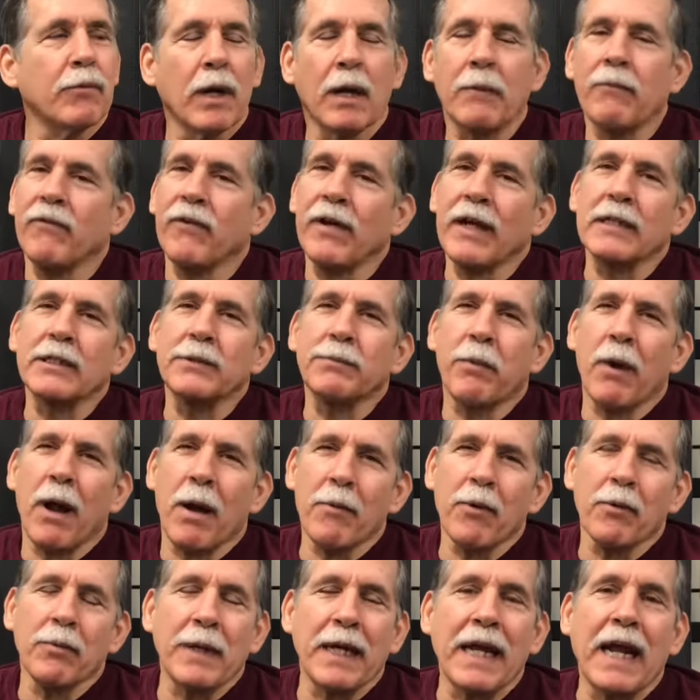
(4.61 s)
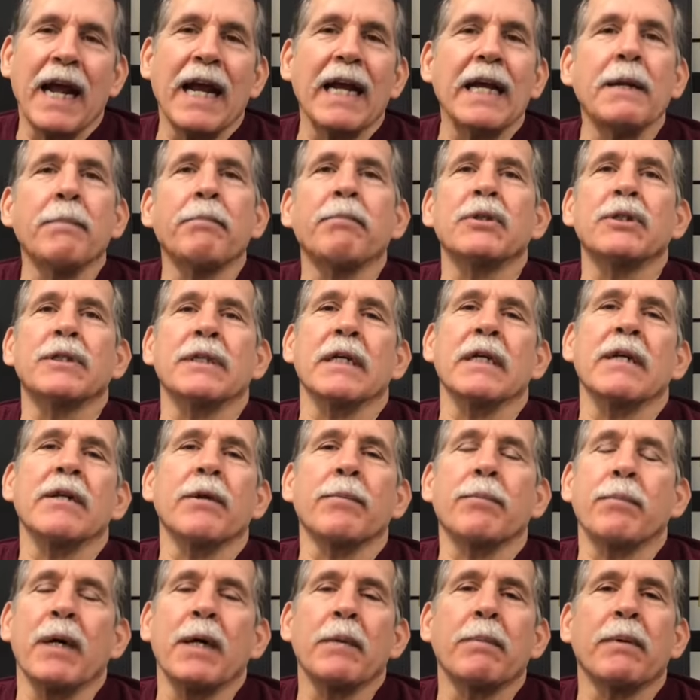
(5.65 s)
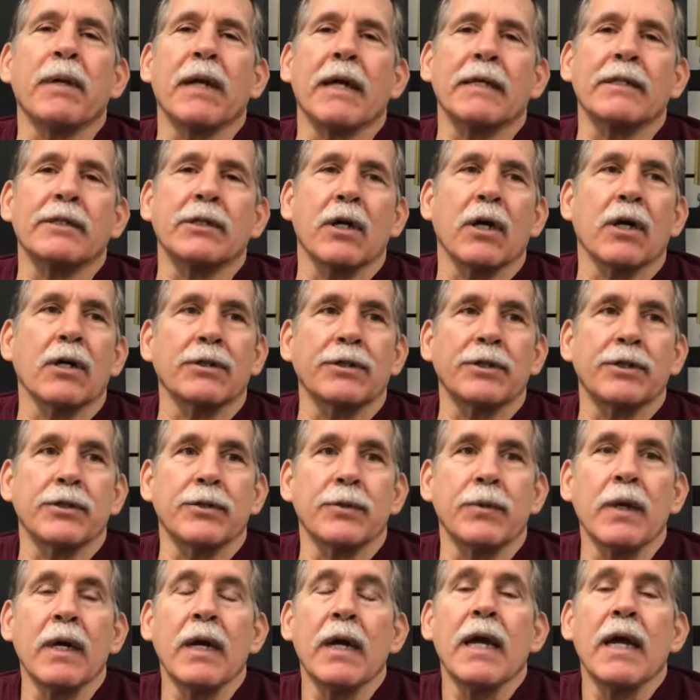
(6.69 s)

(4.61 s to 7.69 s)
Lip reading: affects probably 80% of the people I talk to